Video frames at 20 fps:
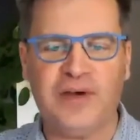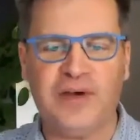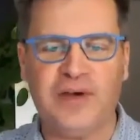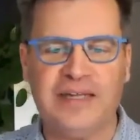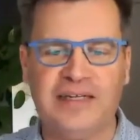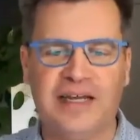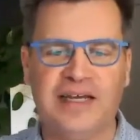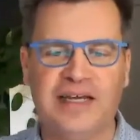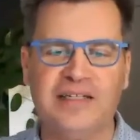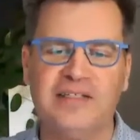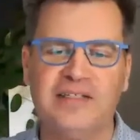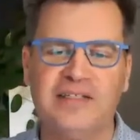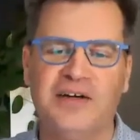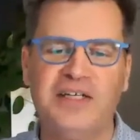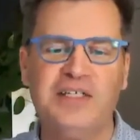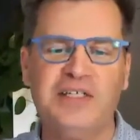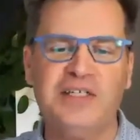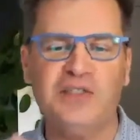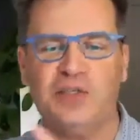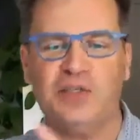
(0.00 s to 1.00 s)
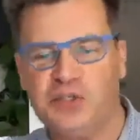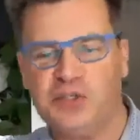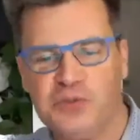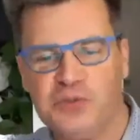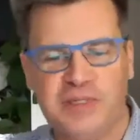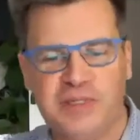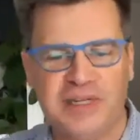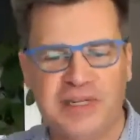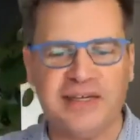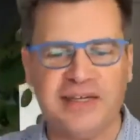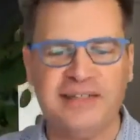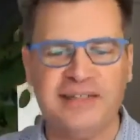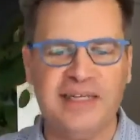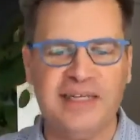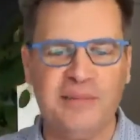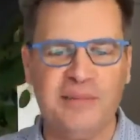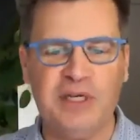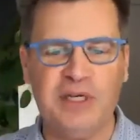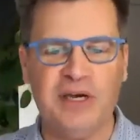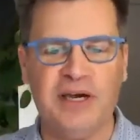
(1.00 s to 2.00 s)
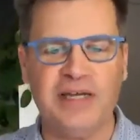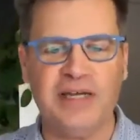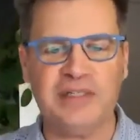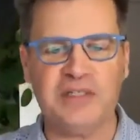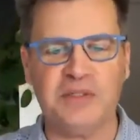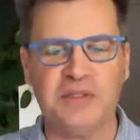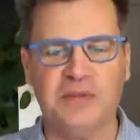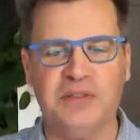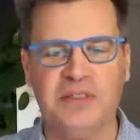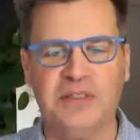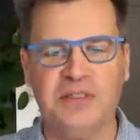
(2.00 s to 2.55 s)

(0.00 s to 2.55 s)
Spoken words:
and research with academia and so on.